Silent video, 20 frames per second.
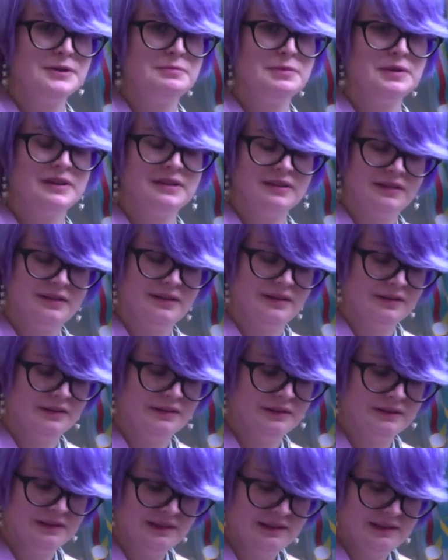but you know,
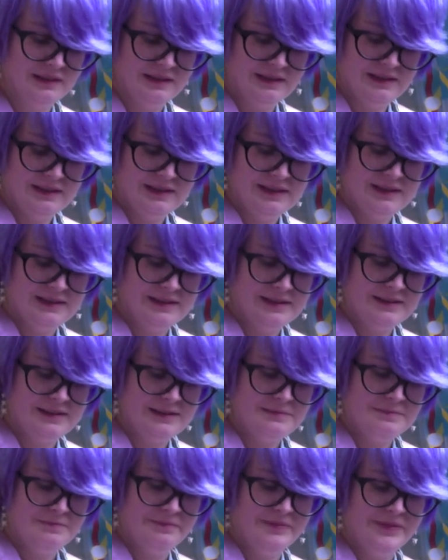
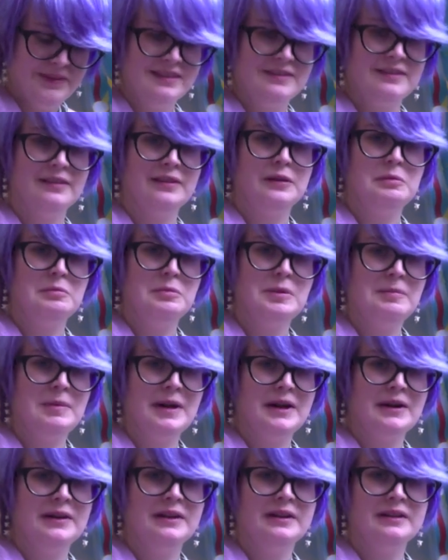it's a little bit
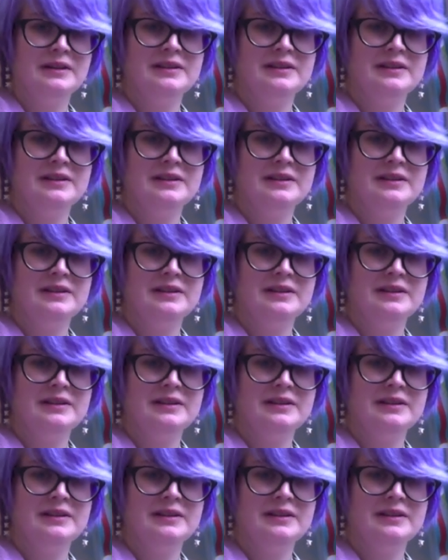better.